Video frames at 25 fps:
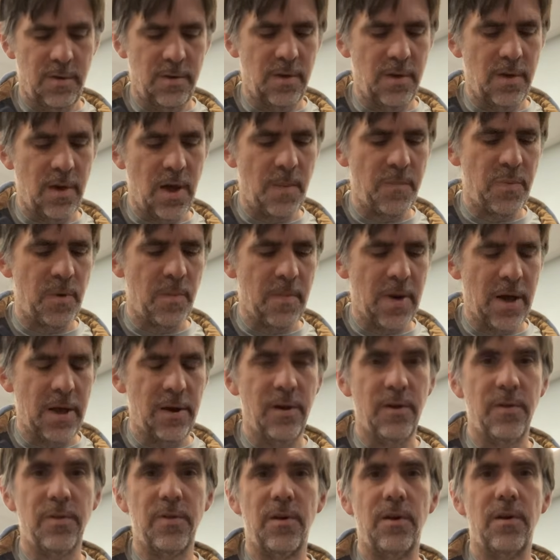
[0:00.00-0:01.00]
up a
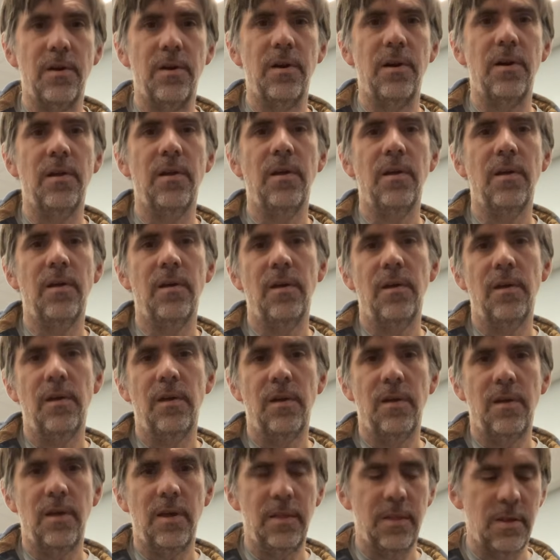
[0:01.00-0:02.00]
minor 3rd,
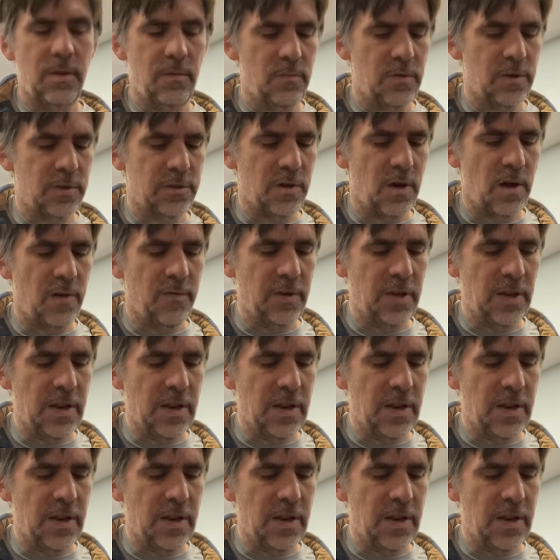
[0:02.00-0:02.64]
and then resolving